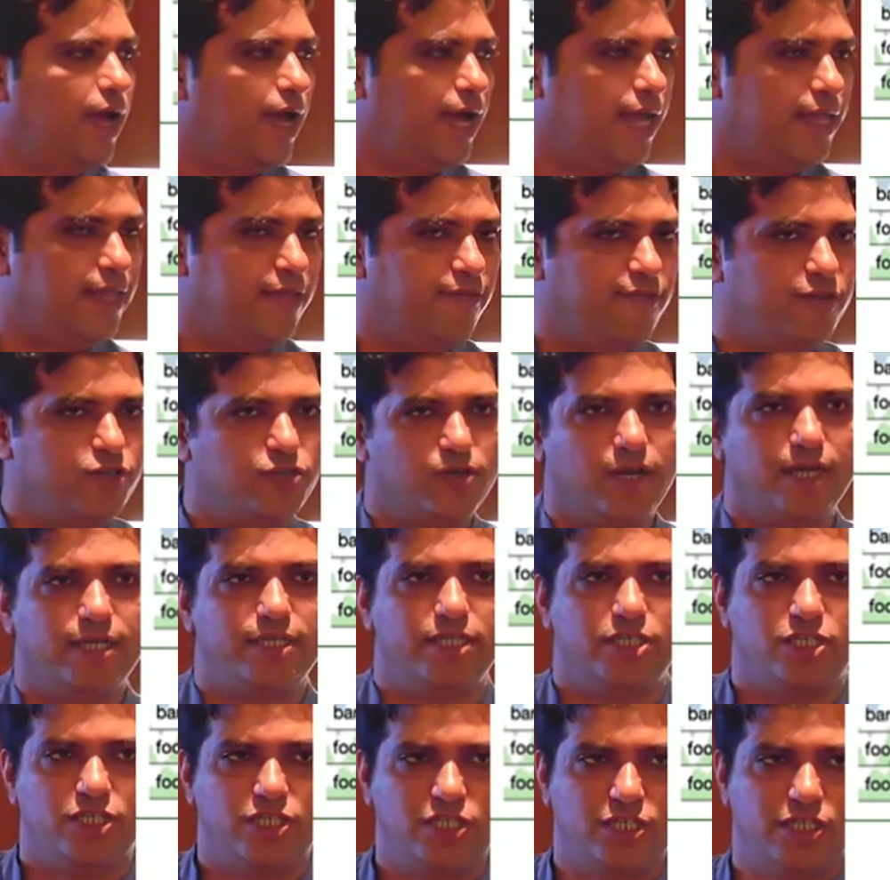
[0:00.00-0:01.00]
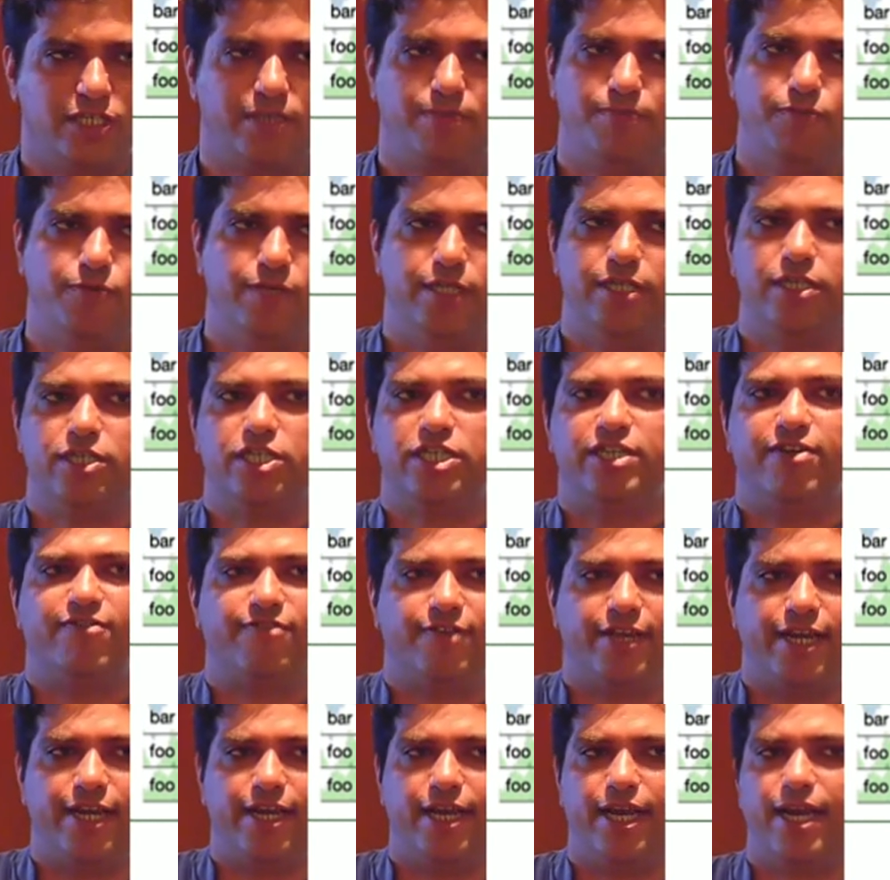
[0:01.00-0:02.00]
And the visualization just means
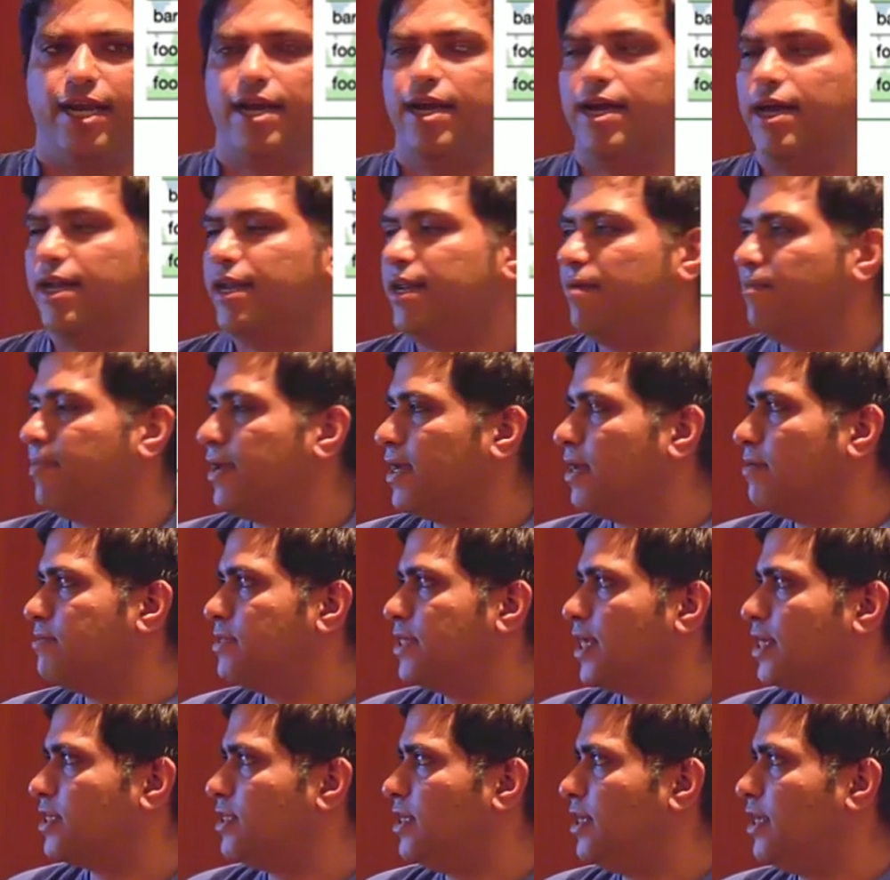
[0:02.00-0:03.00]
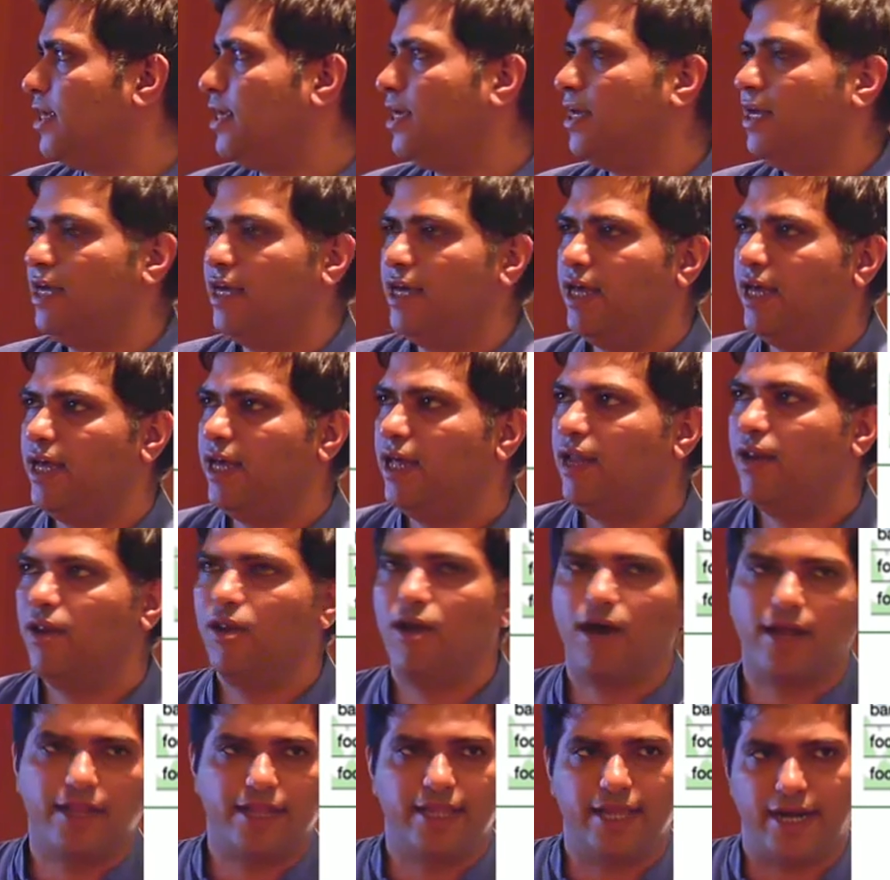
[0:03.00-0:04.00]
shifting data and it becomes actually
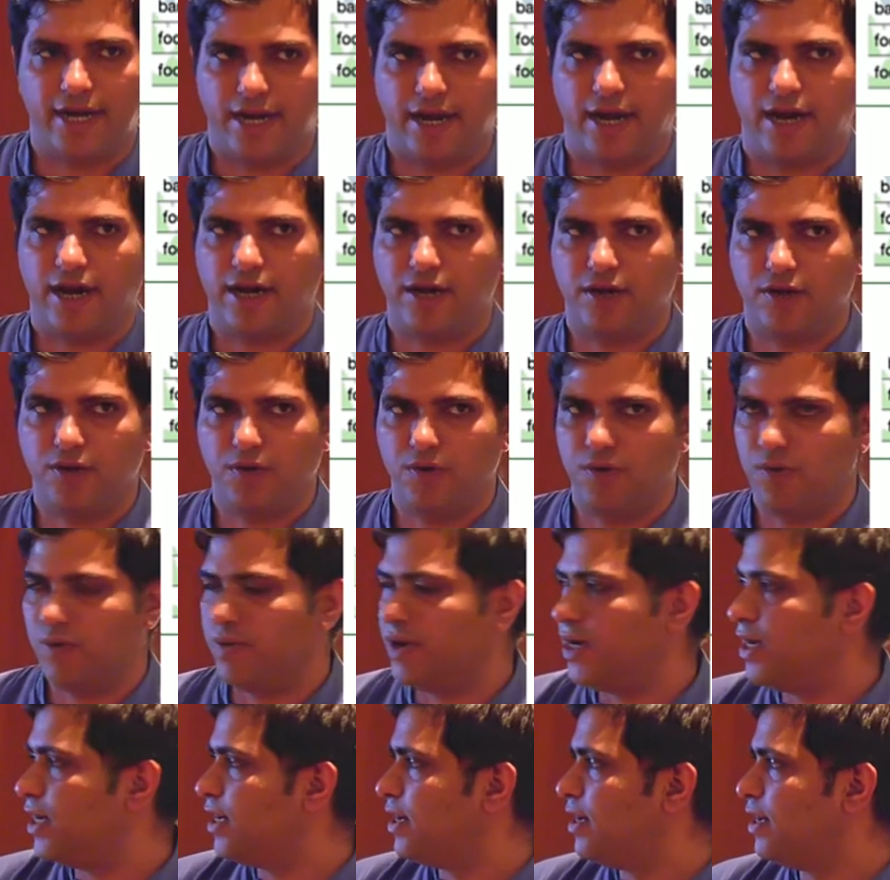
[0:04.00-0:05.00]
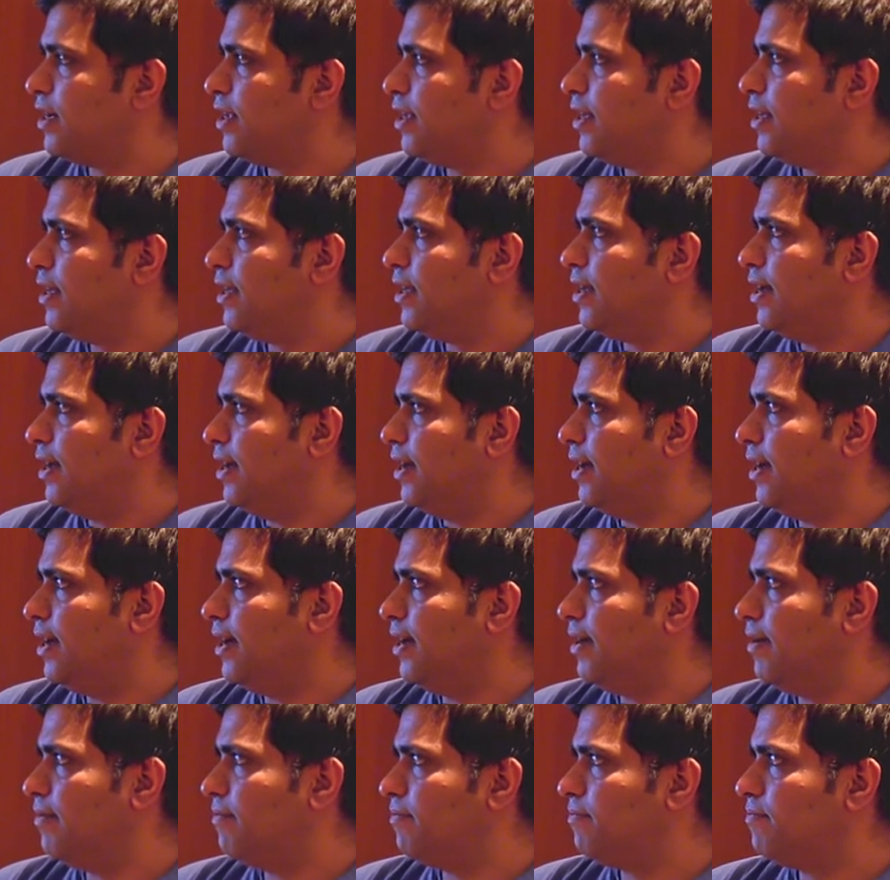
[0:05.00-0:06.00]
not that hard to do it.
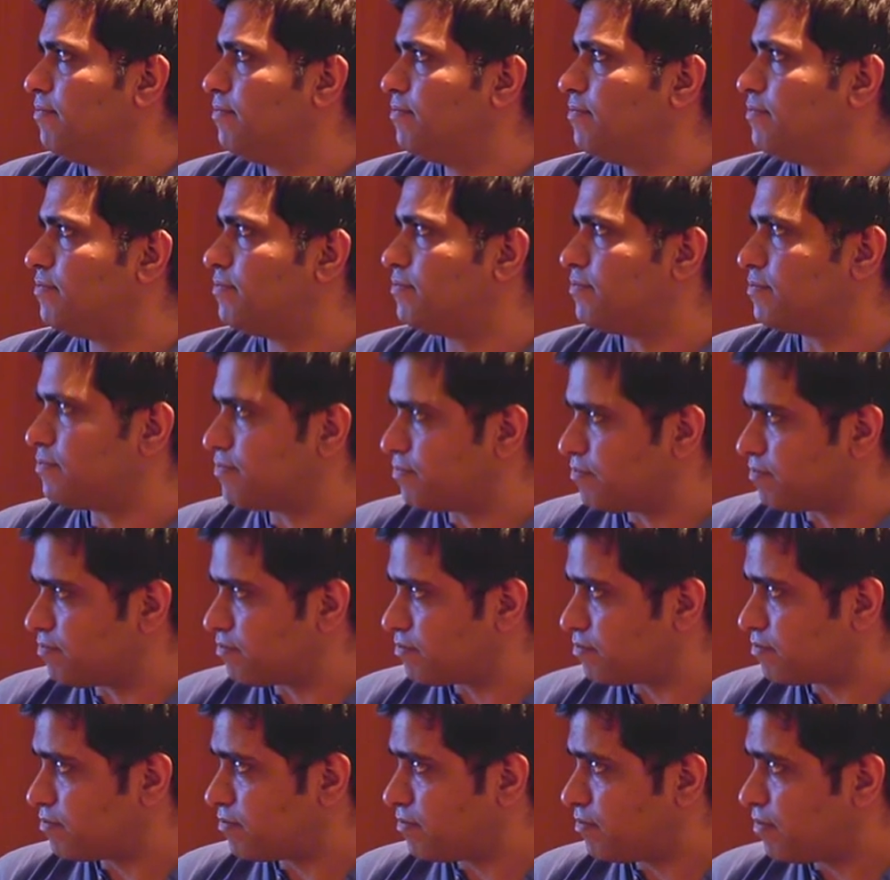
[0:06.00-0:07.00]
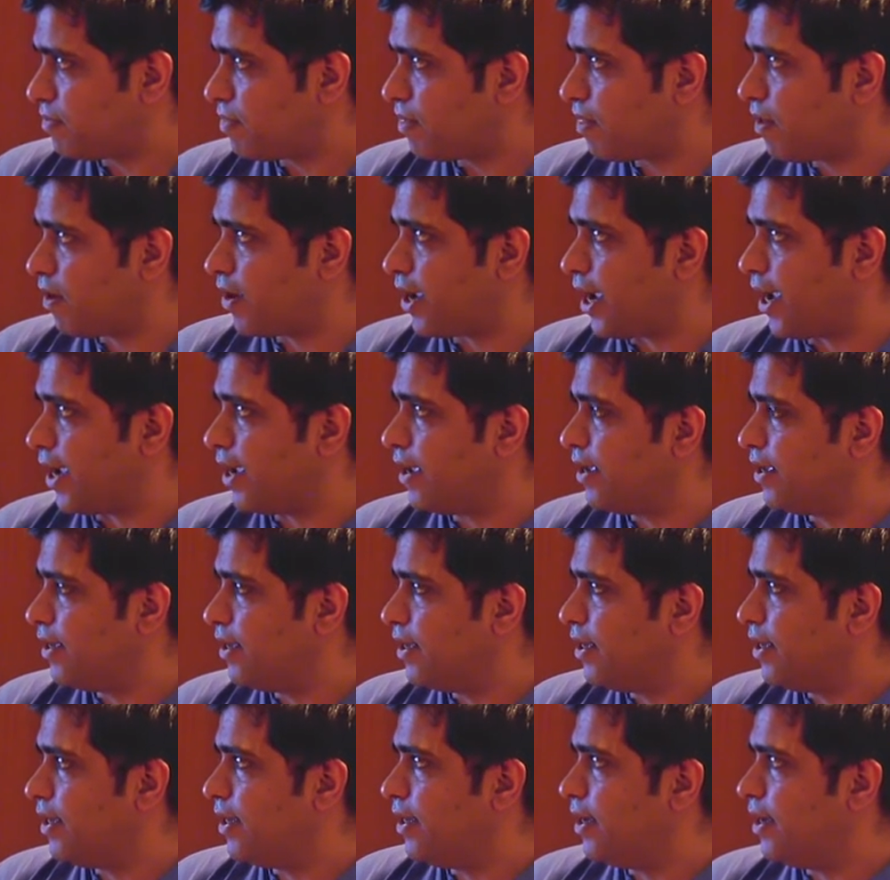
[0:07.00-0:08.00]
Um, okay.
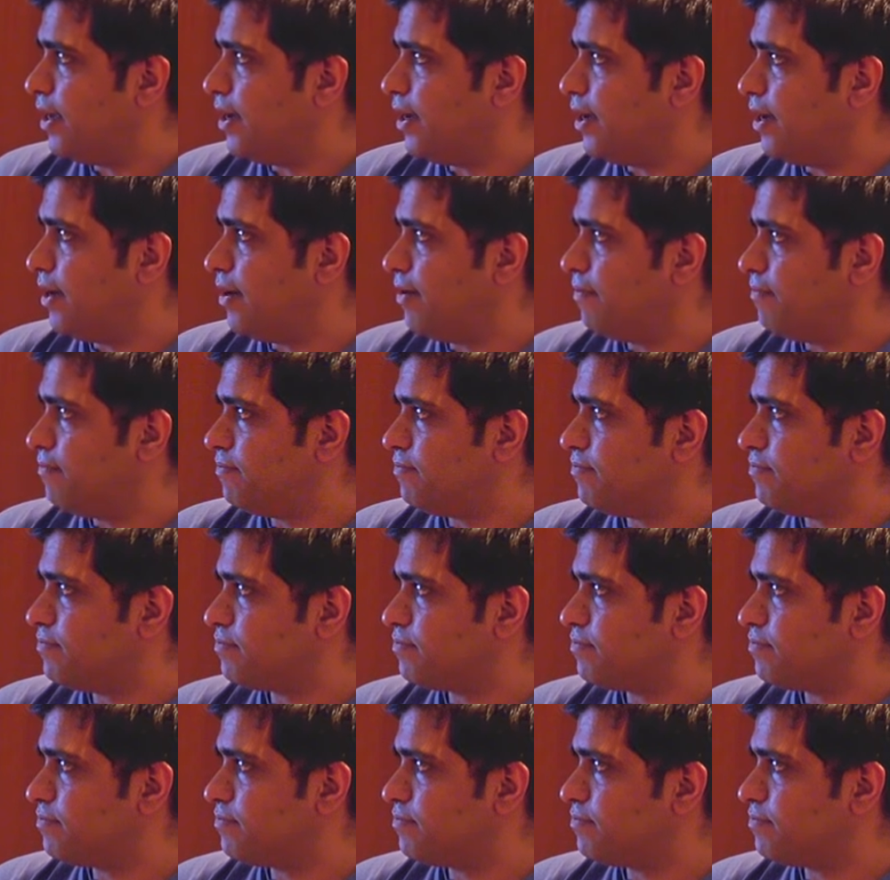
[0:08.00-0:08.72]
Um,